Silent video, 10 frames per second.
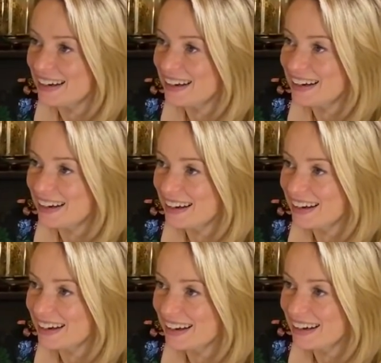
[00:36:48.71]

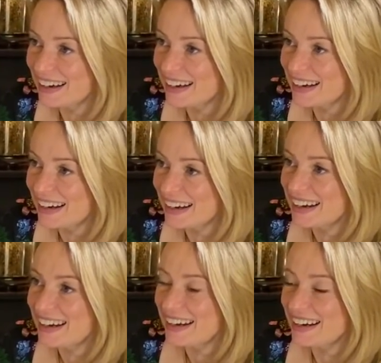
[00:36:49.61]

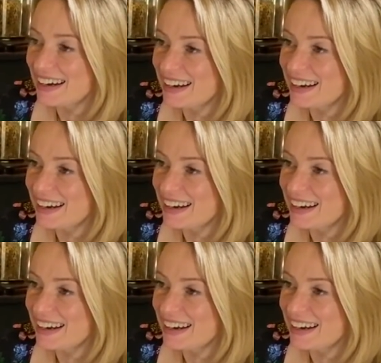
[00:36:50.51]
(silent)